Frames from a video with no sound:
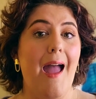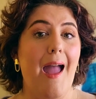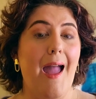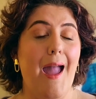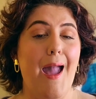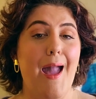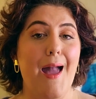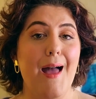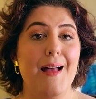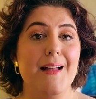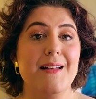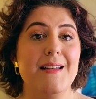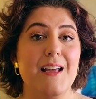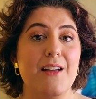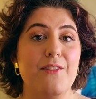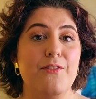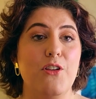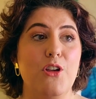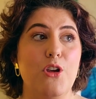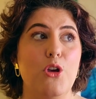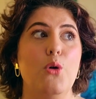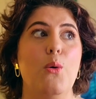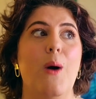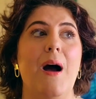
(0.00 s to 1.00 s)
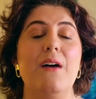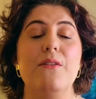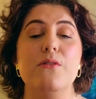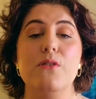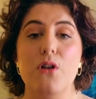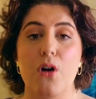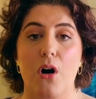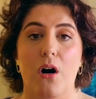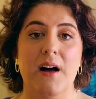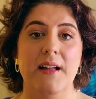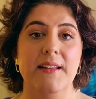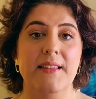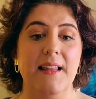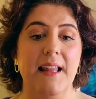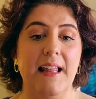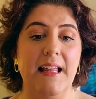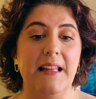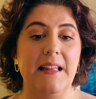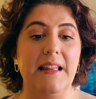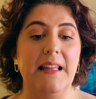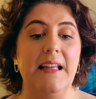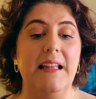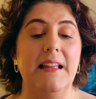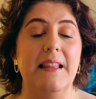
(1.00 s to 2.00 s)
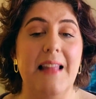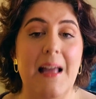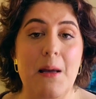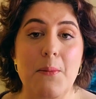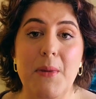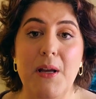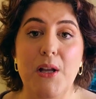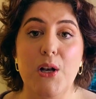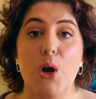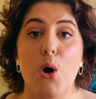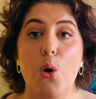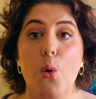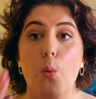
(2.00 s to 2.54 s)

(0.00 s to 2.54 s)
And if you have gone lately, let me know,